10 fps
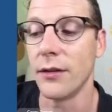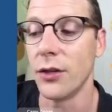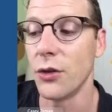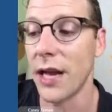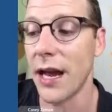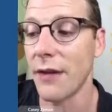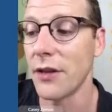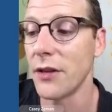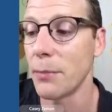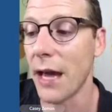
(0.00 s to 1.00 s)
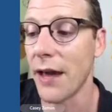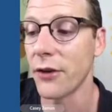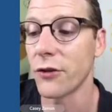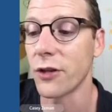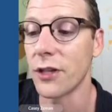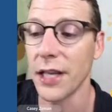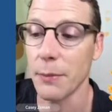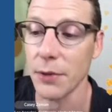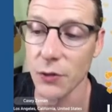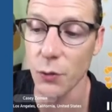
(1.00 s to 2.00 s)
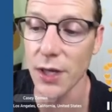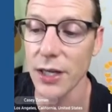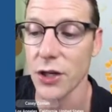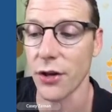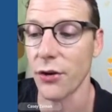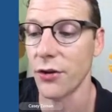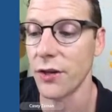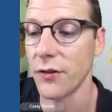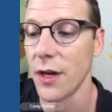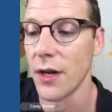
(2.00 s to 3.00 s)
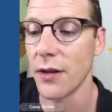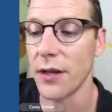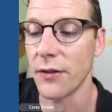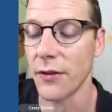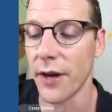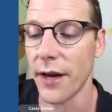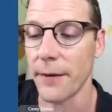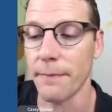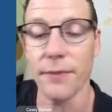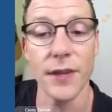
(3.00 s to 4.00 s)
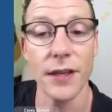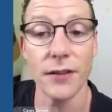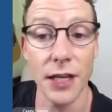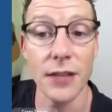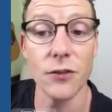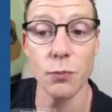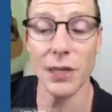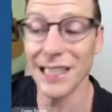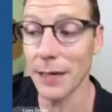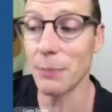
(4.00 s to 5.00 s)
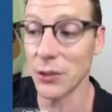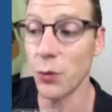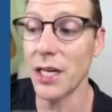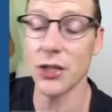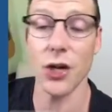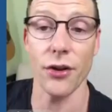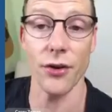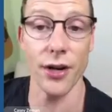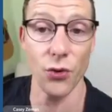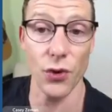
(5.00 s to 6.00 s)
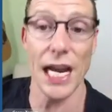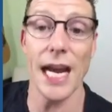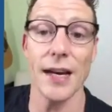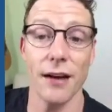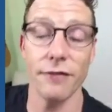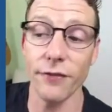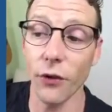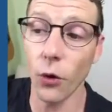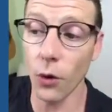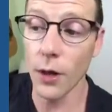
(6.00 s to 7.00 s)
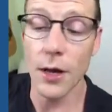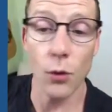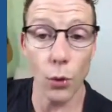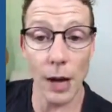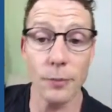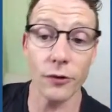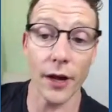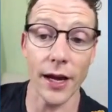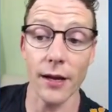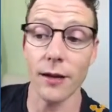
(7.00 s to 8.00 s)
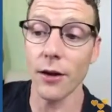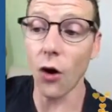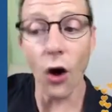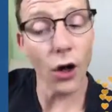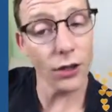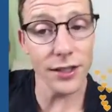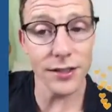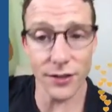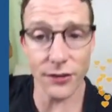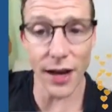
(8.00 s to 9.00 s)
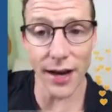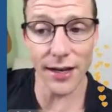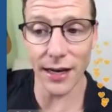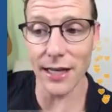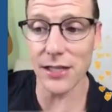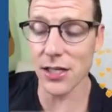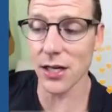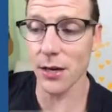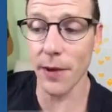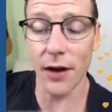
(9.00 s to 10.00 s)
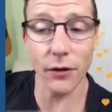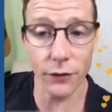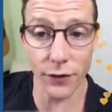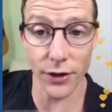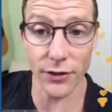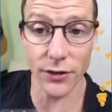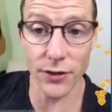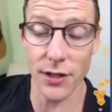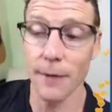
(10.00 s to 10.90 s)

you can have these banners click between each other, or these links click between each other and create a full website all in design and HTML first,